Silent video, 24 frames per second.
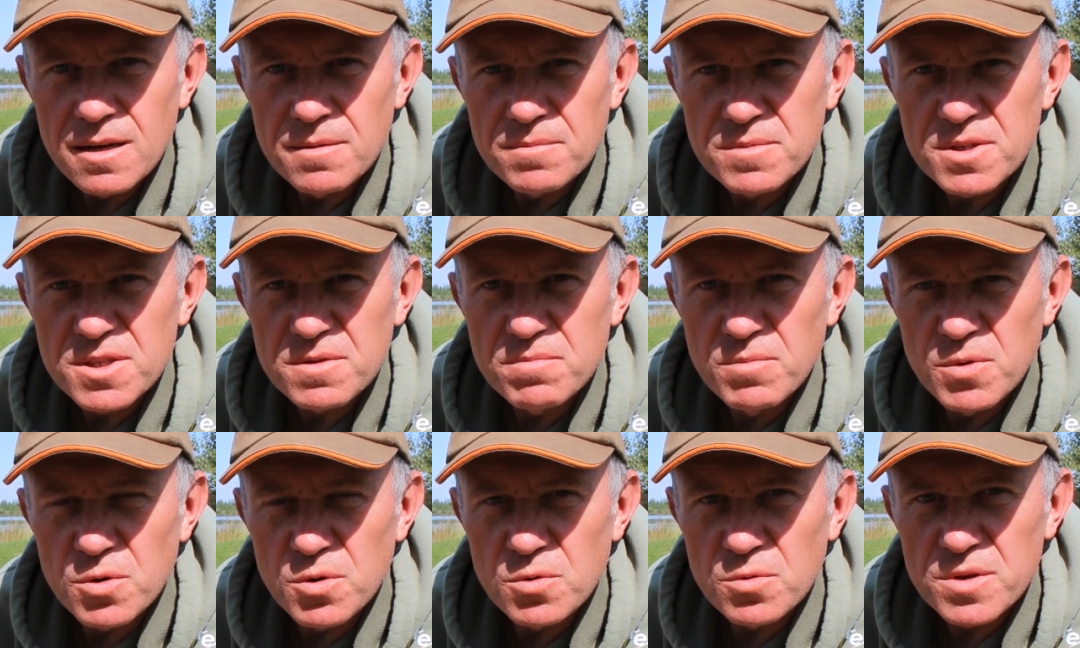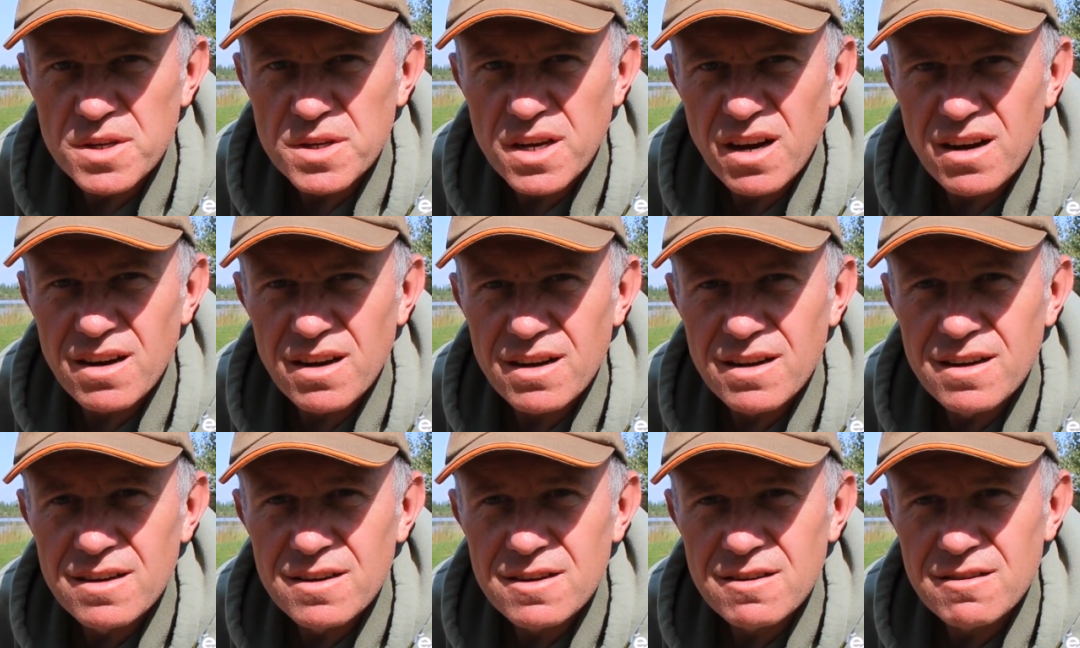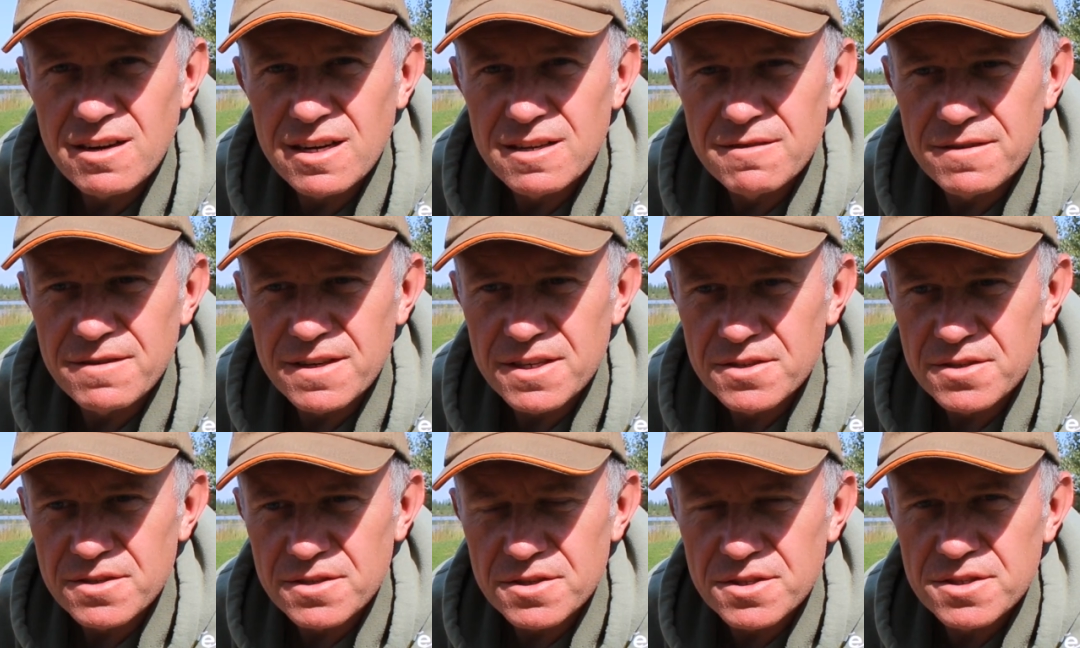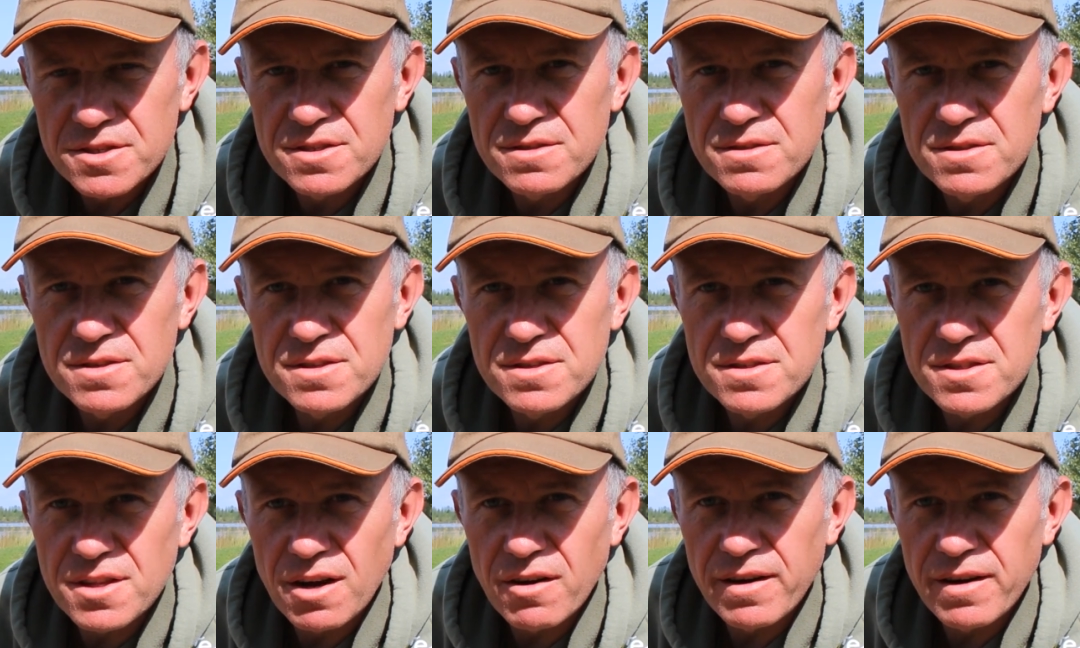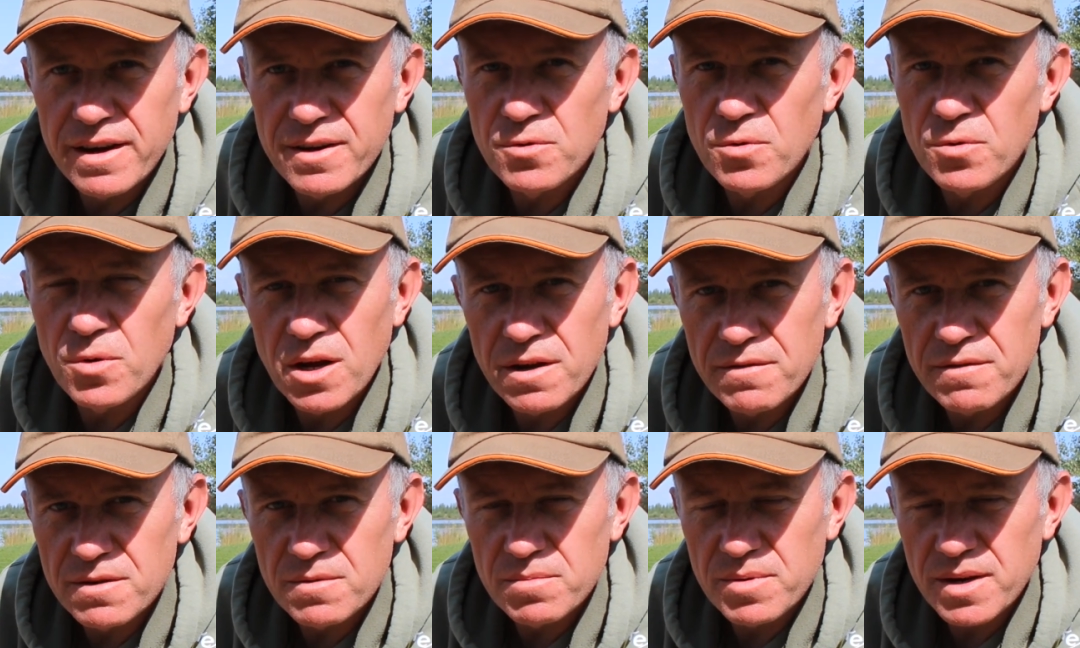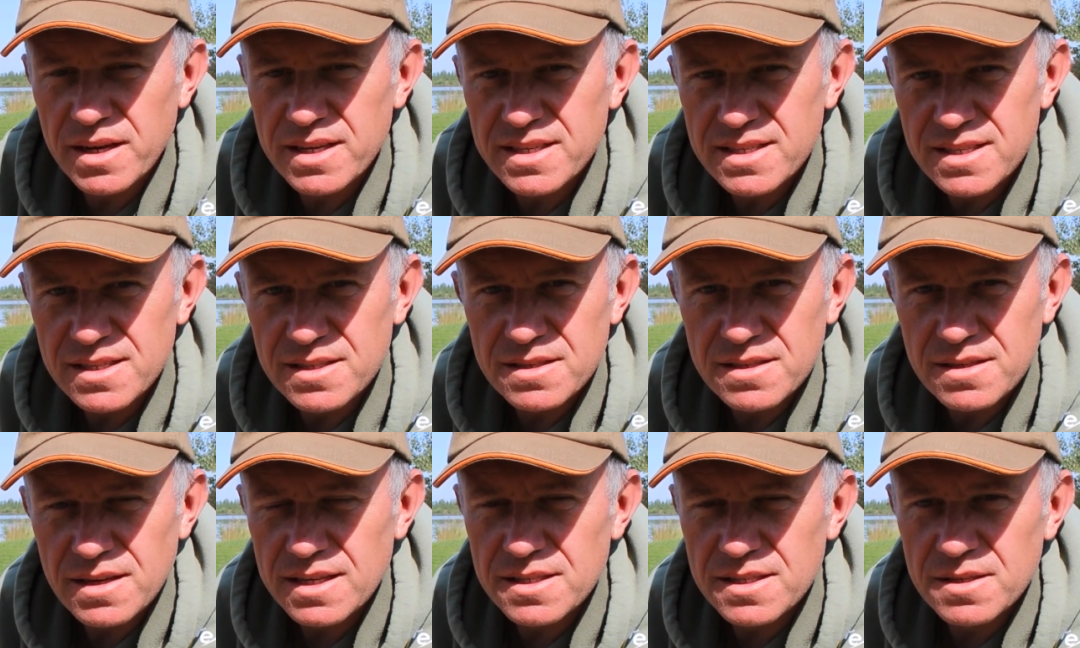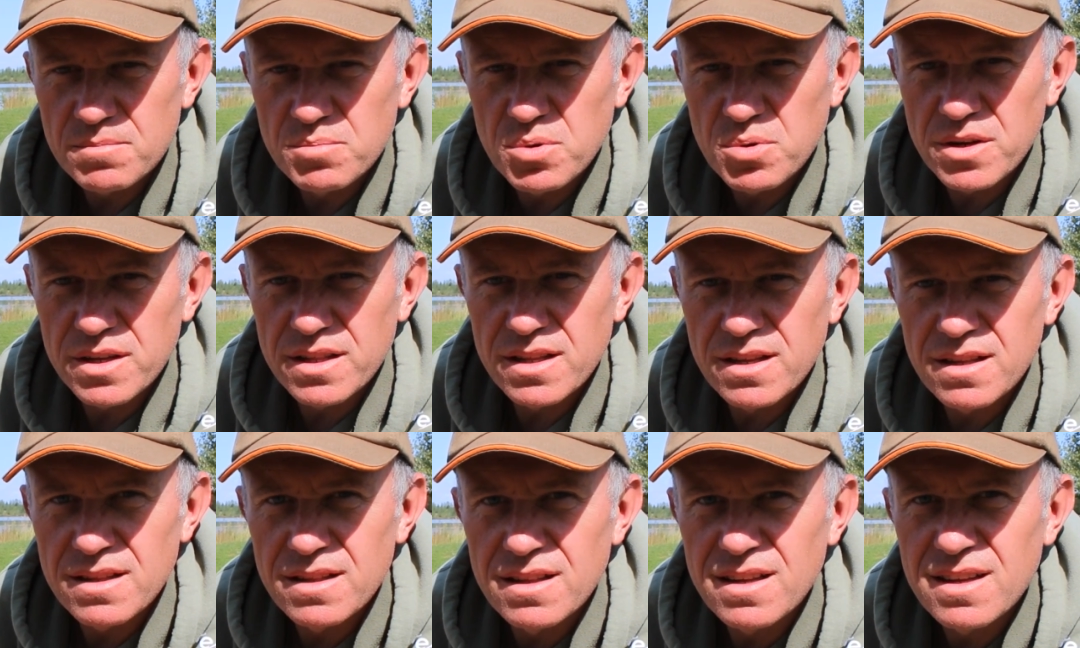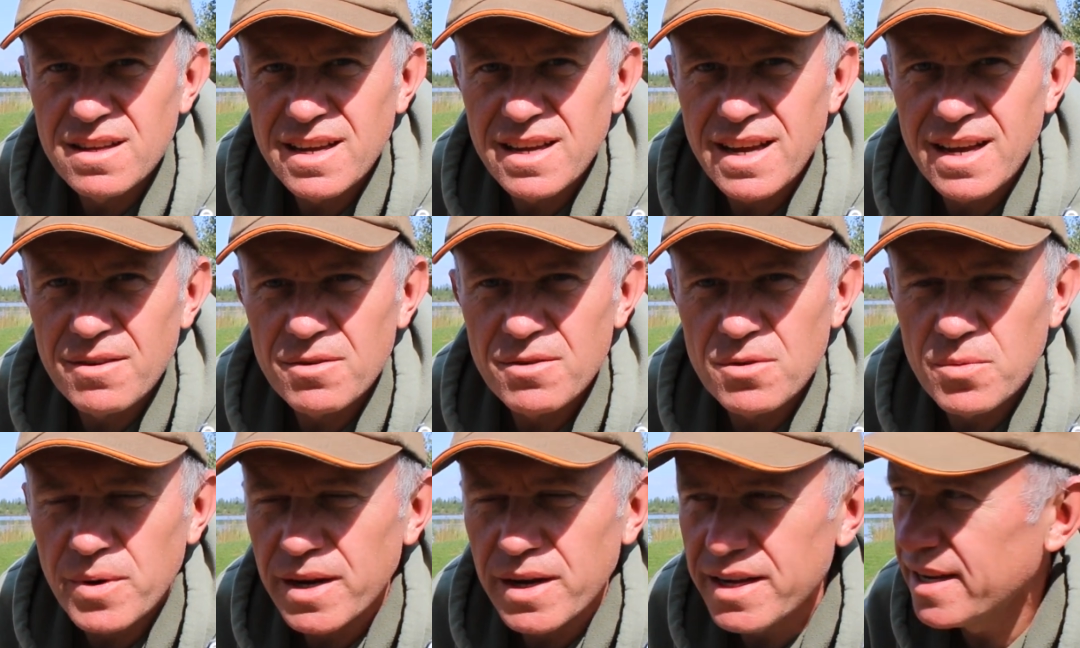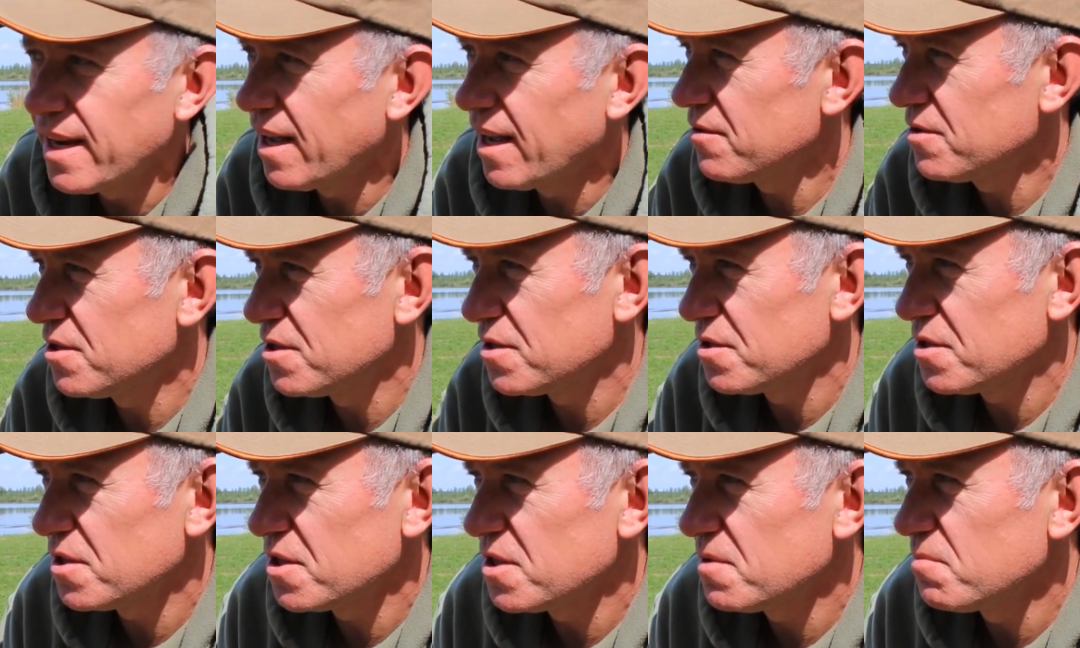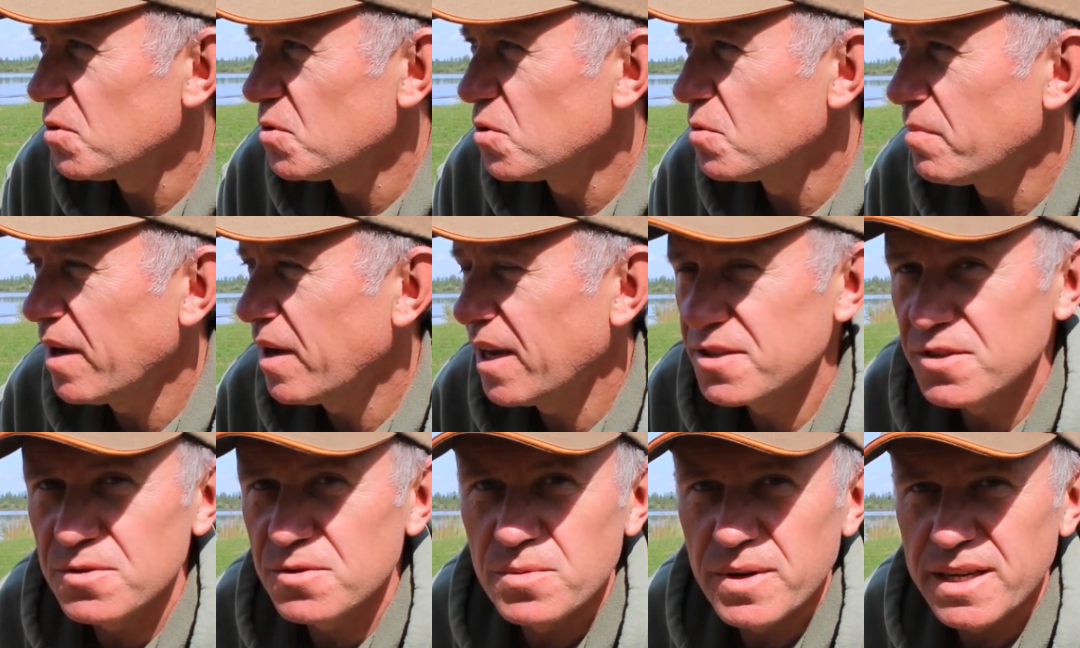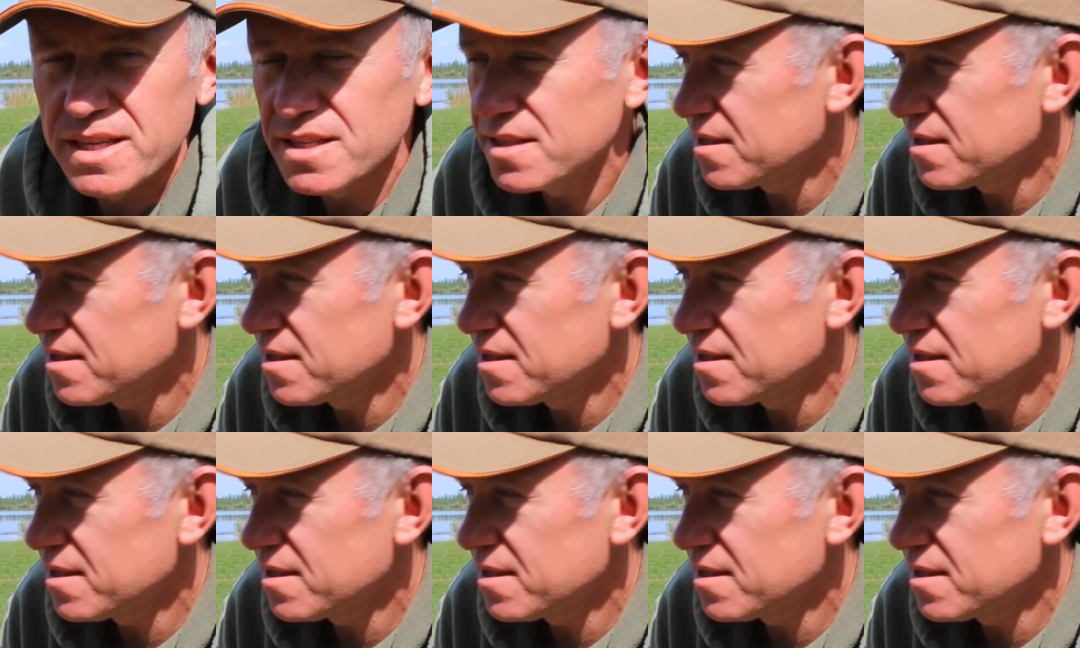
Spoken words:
small young crayfish just darting all over the place as I'm pulling in out the weed. And that was just a small patch of weeds.